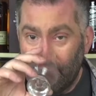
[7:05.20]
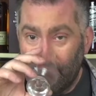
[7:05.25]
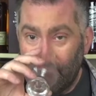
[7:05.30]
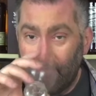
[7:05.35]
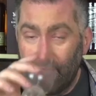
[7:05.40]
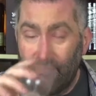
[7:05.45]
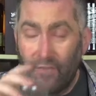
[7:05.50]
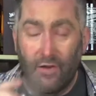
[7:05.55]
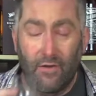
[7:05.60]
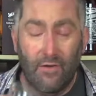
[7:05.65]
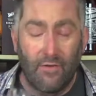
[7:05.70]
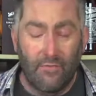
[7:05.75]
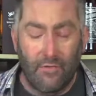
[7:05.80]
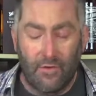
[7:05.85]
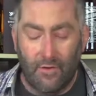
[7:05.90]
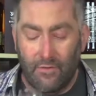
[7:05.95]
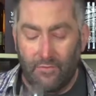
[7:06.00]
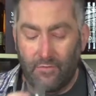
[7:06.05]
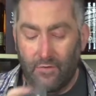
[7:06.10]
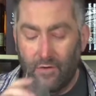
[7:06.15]
very,
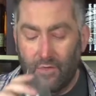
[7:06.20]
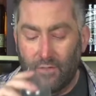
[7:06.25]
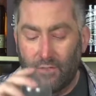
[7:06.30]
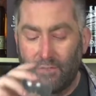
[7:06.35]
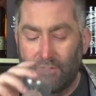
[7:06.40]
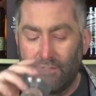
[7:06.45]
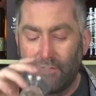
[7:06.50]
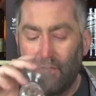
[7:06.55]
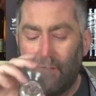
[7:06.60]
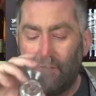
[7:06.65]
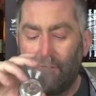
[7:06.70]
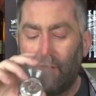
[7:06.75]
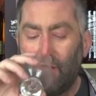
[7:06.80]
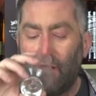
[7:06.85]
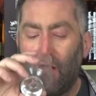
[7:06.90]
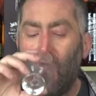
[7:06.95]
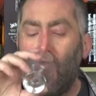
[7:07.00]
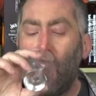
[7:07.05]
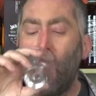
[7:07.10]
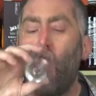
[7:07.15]
very, very good stuff here.